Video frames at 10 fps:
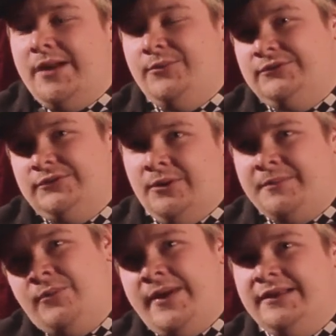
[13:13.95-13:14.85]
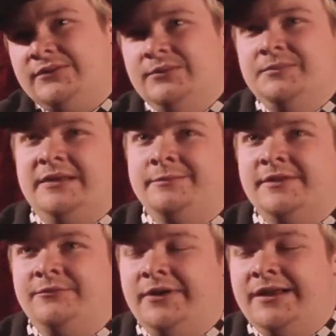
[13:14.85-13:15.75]
I was on my way to meet
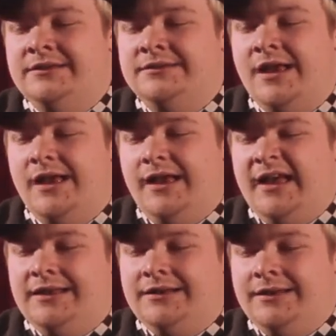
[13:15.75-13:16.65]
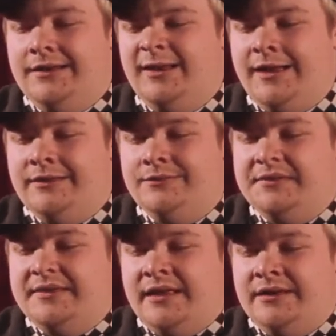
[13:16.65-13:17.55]
some friends, and I
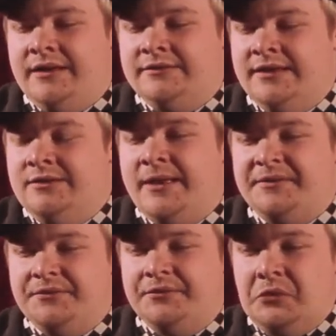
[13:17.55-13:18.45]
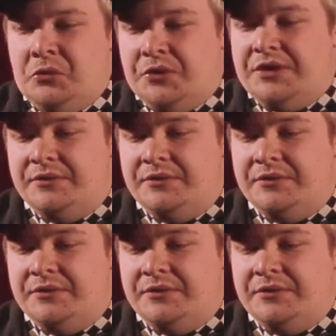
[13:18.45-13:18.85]
said, "But who?